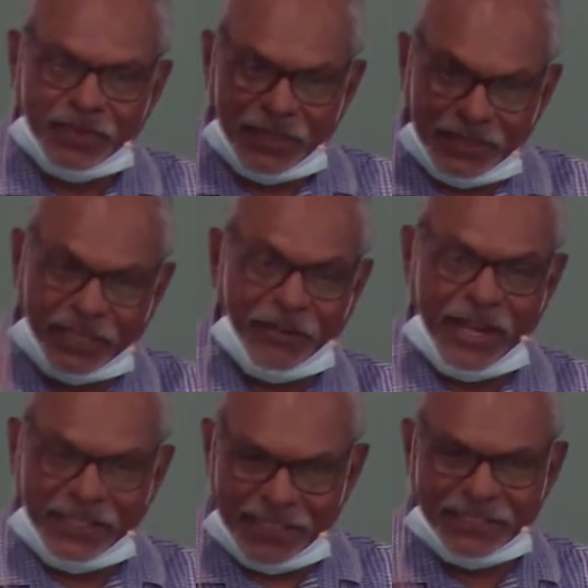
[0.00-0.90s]
the
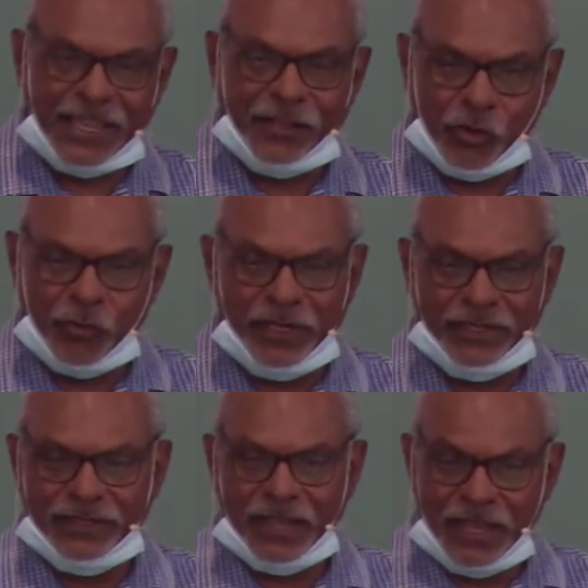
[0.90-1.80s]
grandkids, they call me,
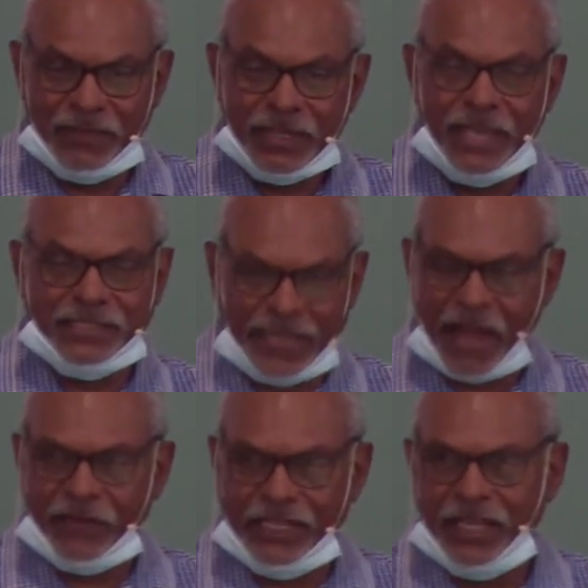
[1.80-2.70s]
it's a
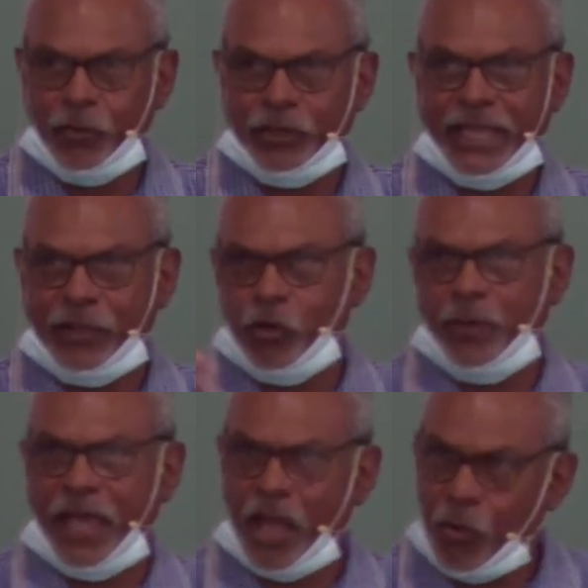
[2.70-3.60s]
Larrakia word, they call me
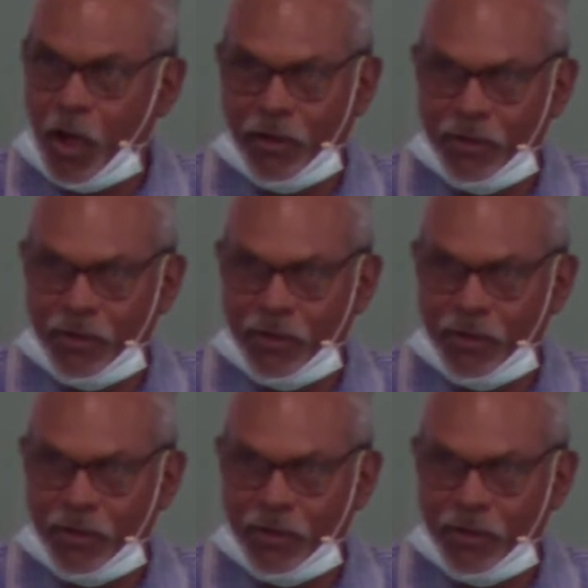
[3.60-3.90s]
Owo.